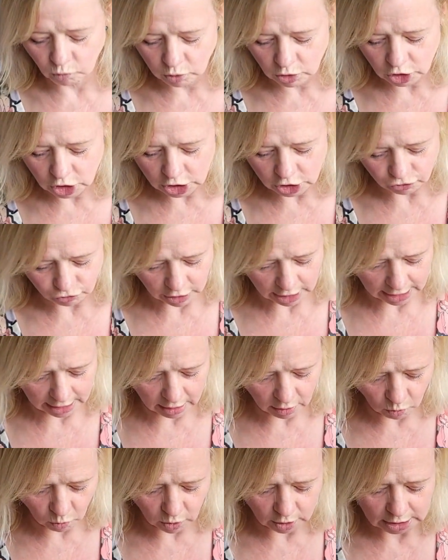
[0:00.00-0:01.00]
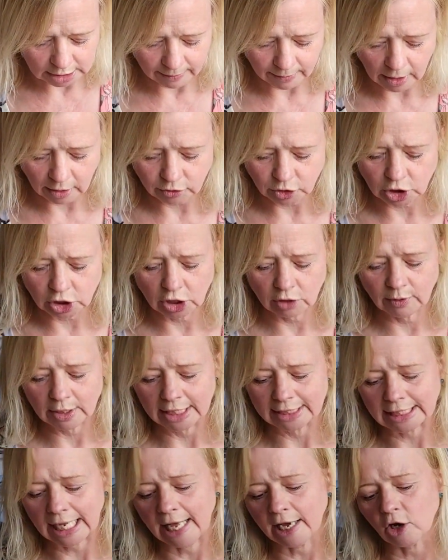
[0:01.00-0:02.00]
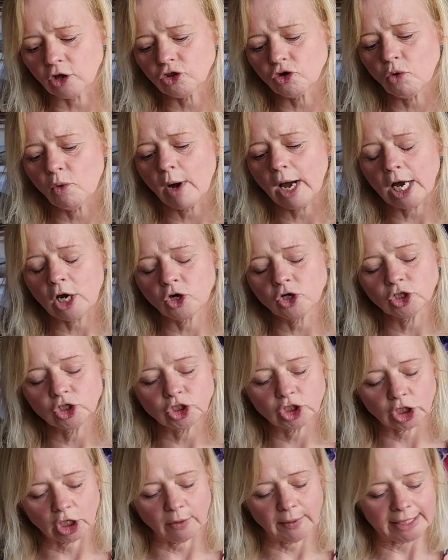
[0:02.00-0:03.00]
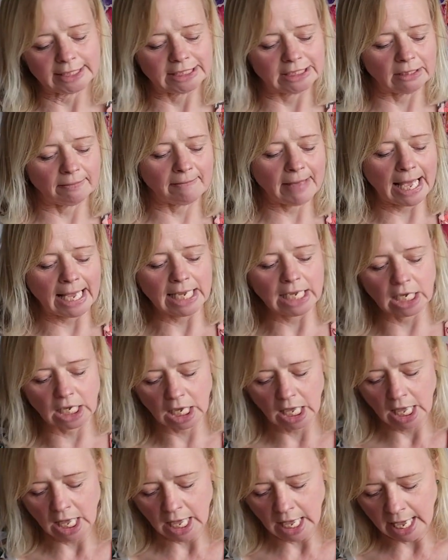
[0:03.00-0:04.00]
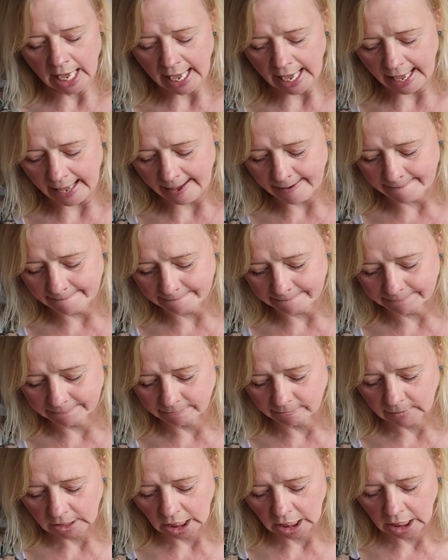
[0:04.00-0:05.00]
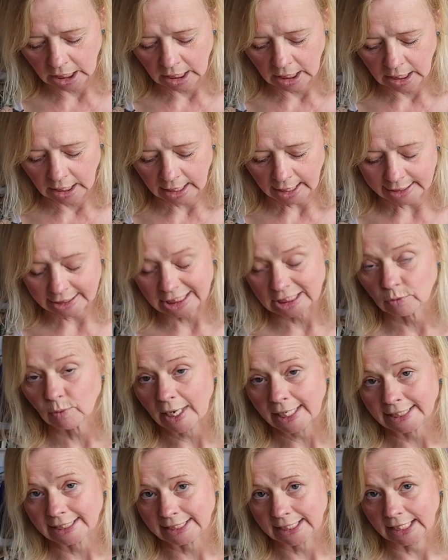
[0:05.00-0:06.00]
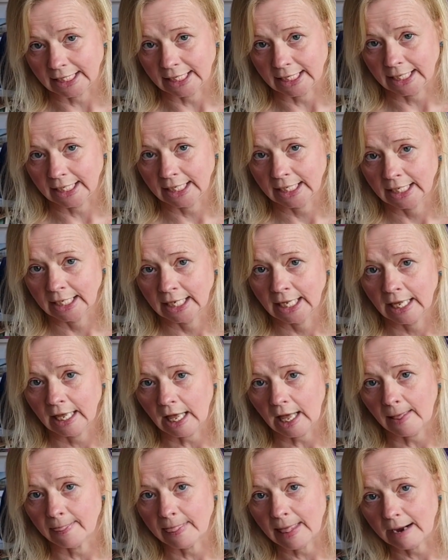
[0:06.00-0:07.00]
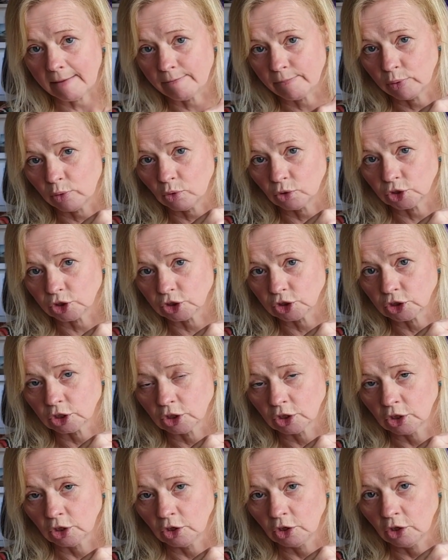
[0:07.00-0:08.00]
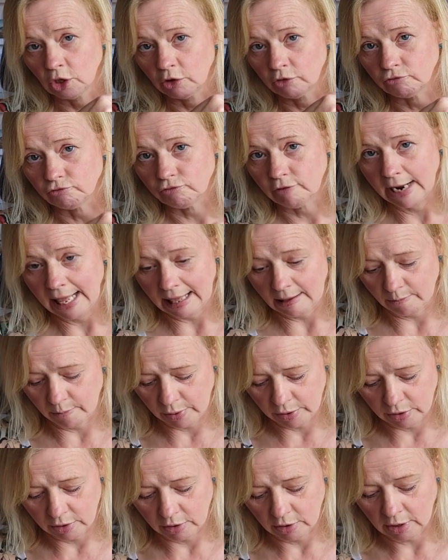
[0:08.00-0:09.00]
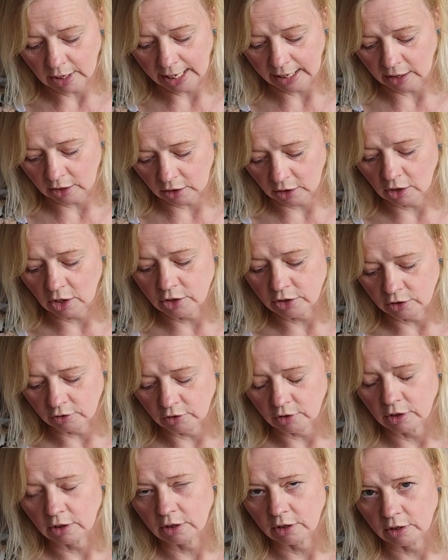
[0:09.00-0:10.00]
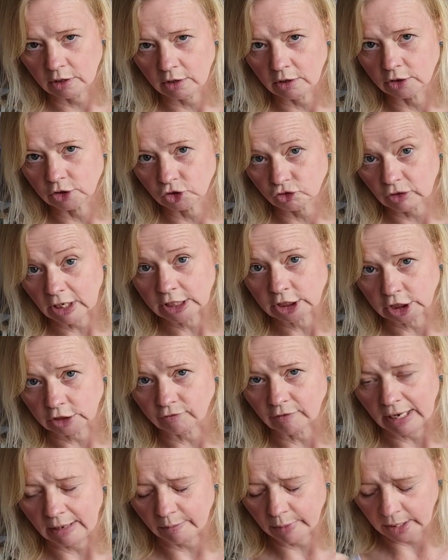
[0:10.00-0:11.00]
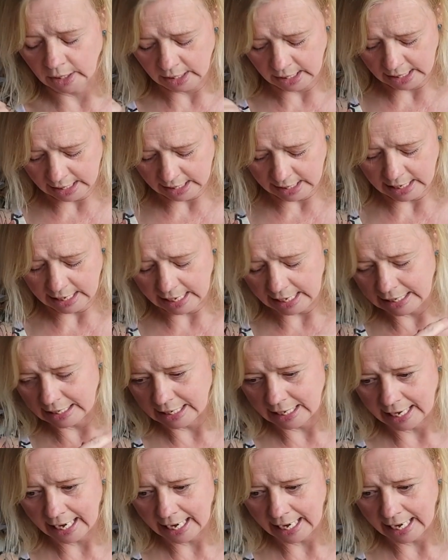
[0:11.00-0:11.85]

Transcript: wondering what I'm going to do with this. I thought what I could do is to make a sweater and then put rib, like other stretchy rib, in the